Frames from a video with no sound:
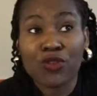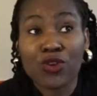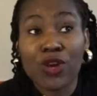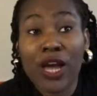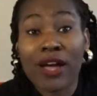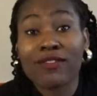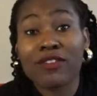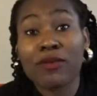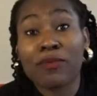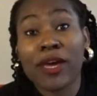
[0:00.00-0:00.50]
You
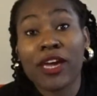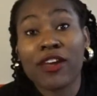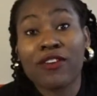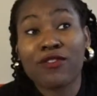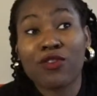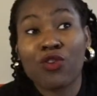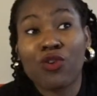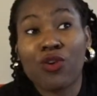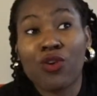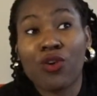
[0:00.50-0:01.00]
have to pay
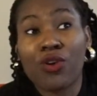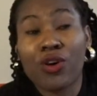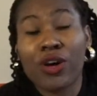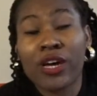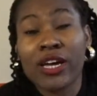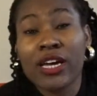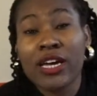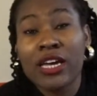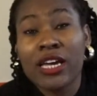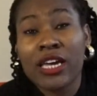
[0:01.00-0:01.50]
for
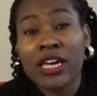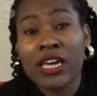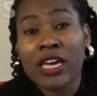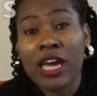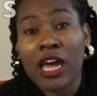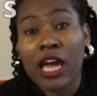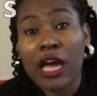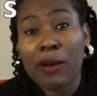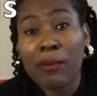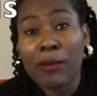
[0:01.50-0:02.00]

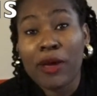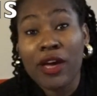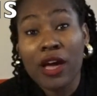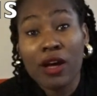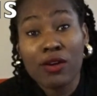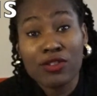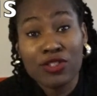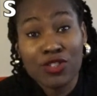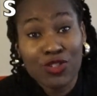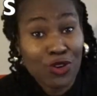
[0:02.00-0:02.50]
a
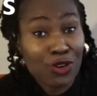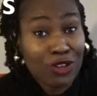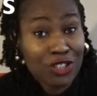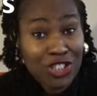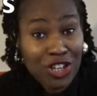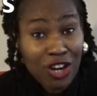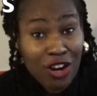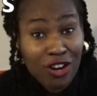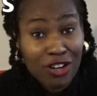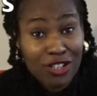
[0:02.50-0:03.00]
health
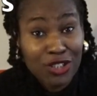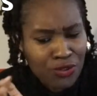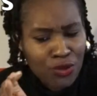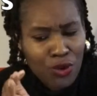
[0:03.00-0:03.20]
surcharge,